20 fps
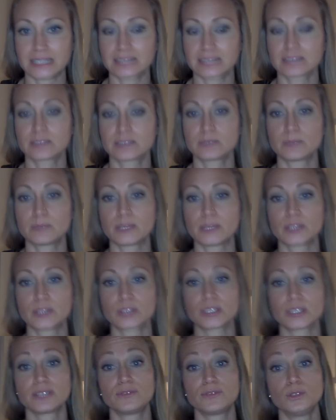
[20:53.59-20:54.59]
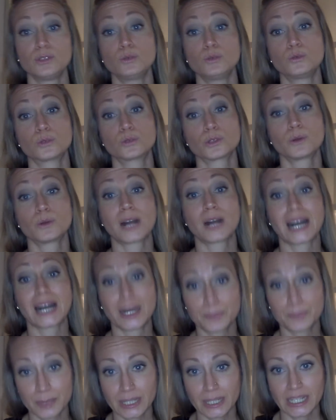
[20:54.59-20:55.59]
especially if you grew
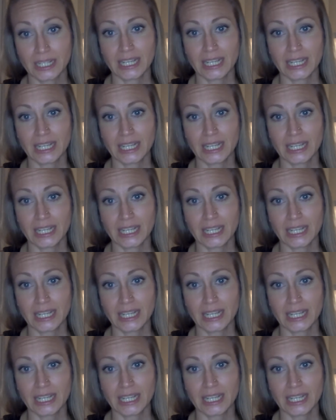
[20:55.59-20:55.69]
up